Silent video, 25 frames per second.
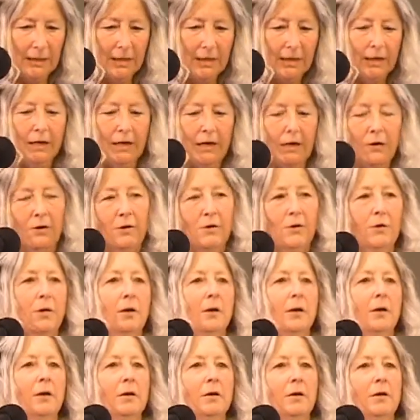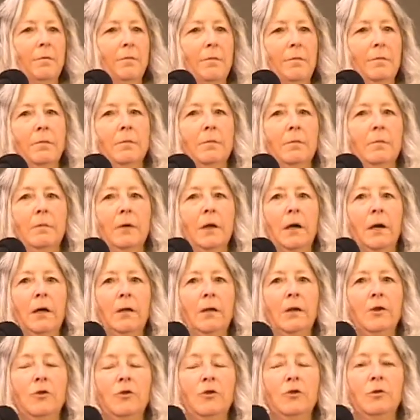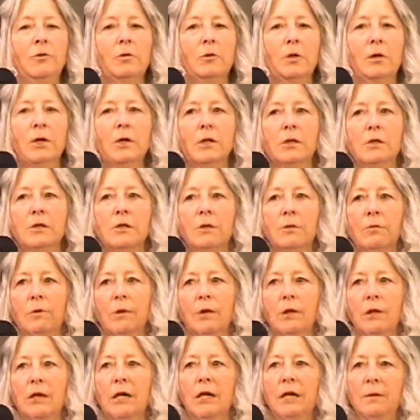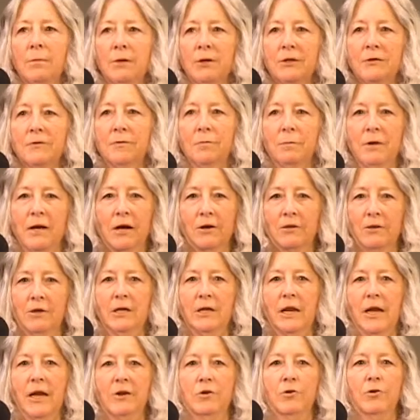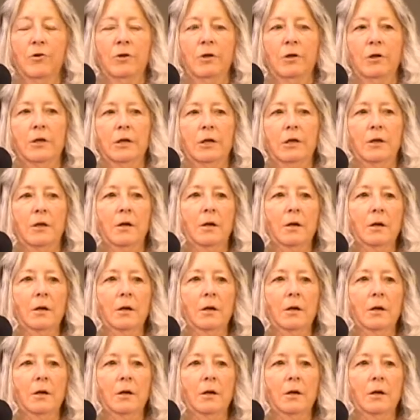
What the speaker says: Now, there are two things that really keep us from dowsing accurately.